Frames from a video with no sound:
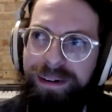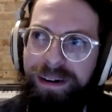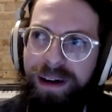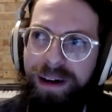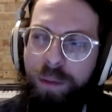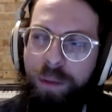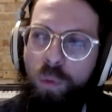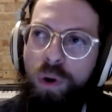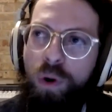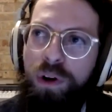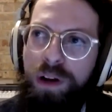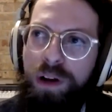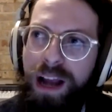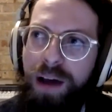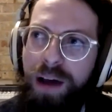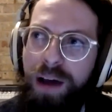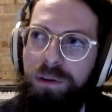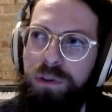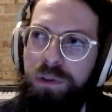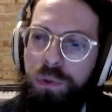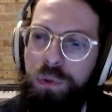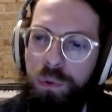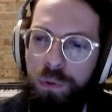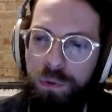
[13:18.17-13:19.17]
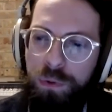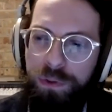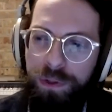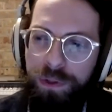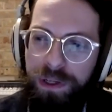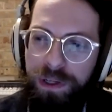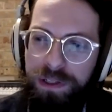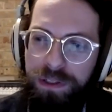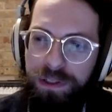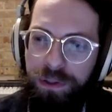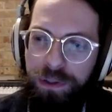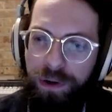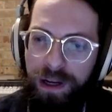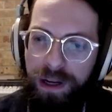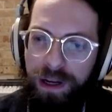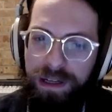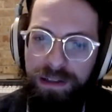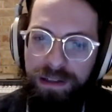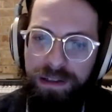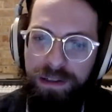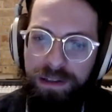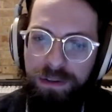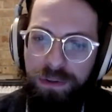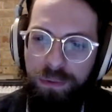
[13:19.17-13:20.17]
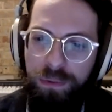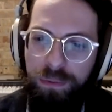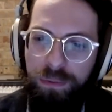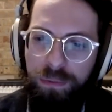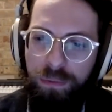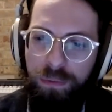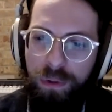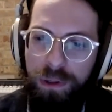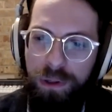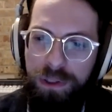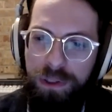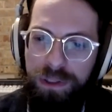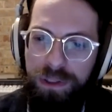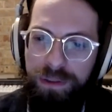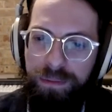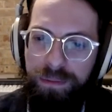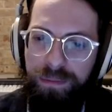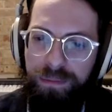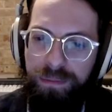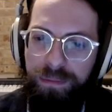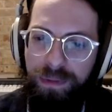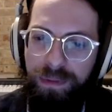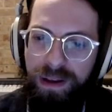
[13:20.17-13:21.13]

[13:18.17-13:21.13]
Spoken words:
I'm wondering how tools are integrated into worship.